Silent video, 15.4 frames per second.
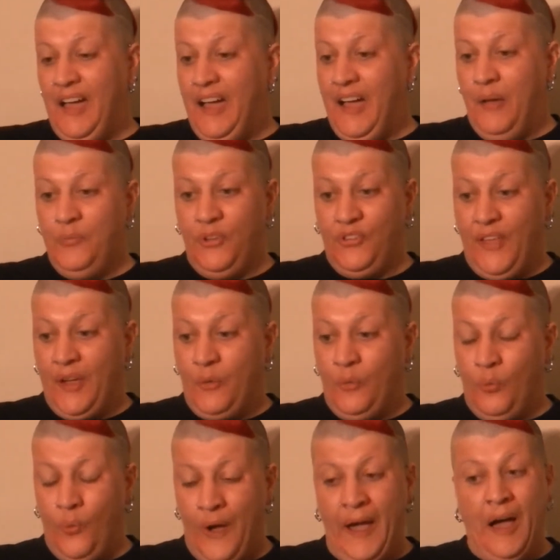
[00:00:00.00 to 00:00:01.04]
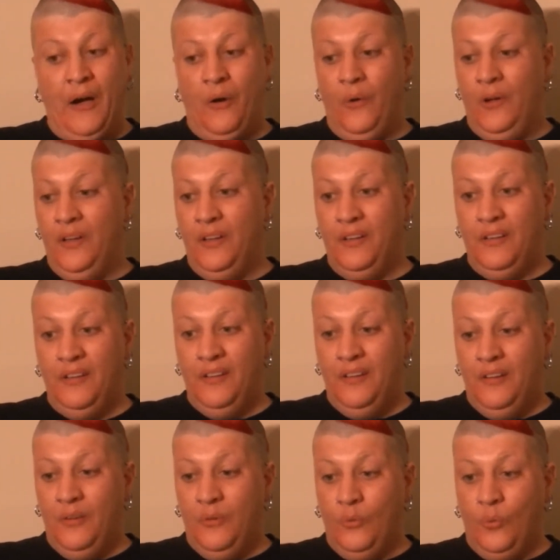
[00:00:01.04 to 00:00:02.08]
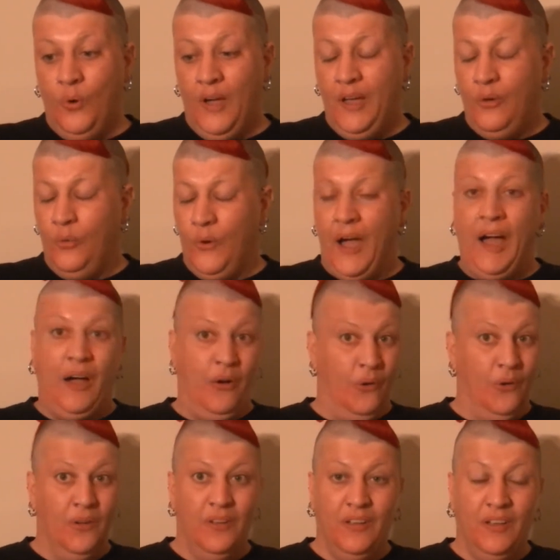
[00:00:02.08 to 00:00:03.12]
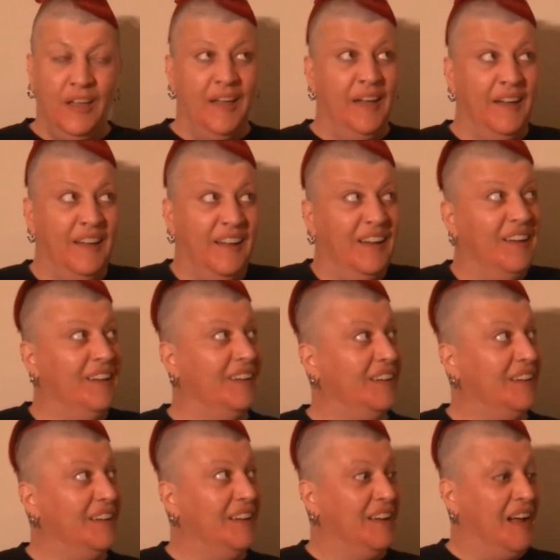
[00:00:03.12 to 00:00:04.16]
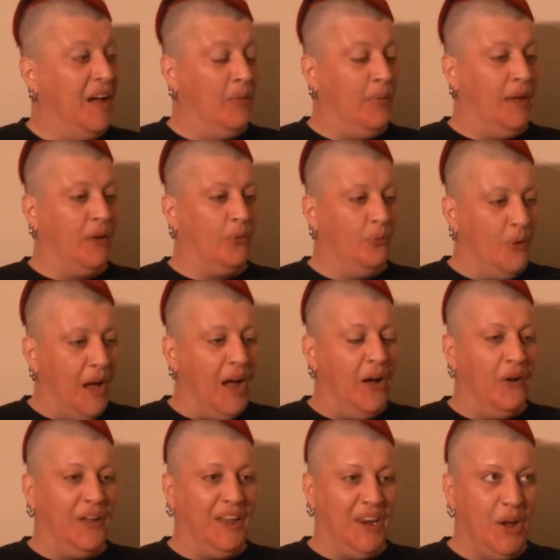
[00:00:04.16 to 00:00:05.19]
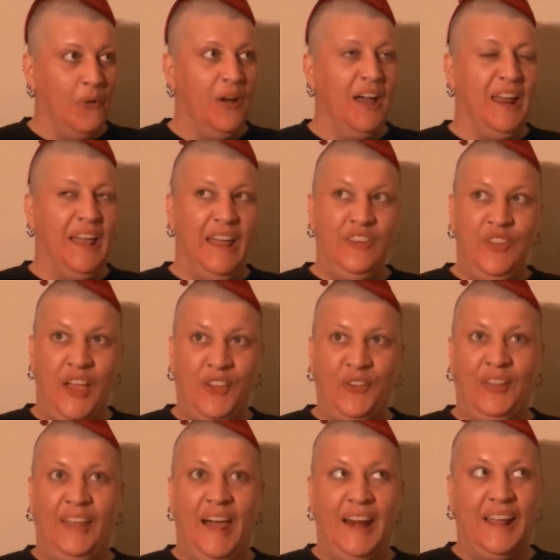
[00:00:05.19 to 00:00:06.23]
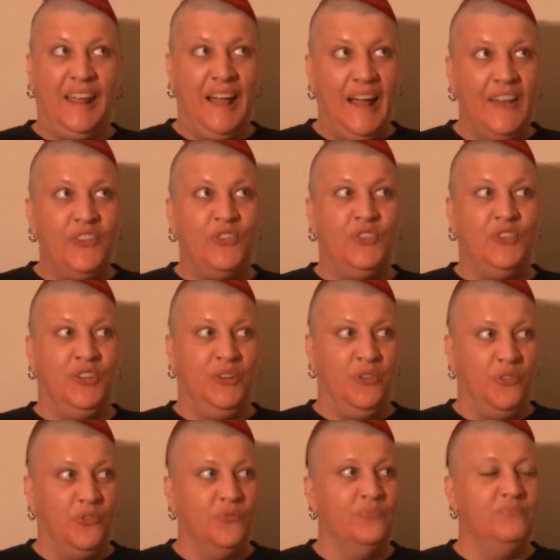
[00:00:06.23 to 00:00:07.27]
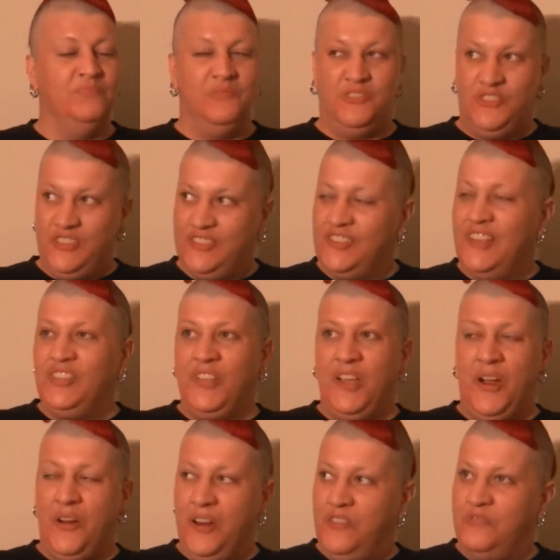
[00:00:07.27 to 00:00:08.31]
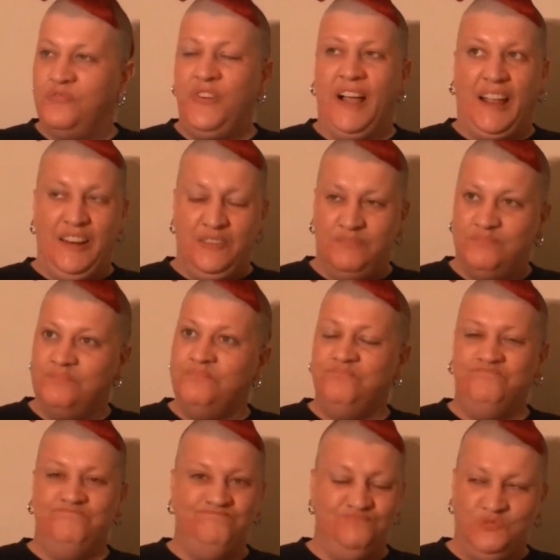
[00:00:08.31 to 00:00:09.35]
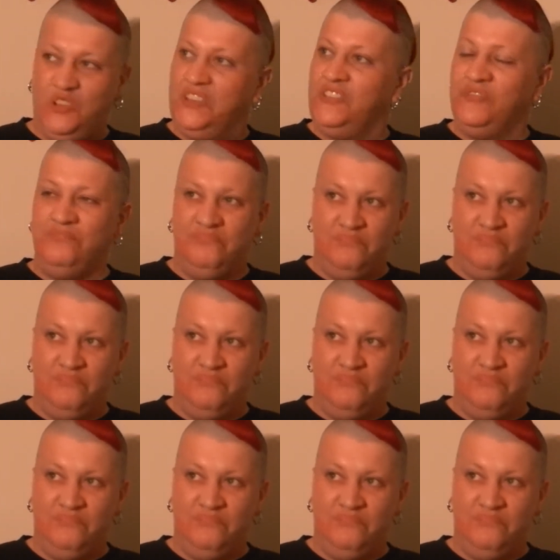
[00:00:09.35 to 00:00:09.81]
I'm just like, wow. What? Wow. I'm like, wow, you know what? It takes a lot of guts to sit there and fucking just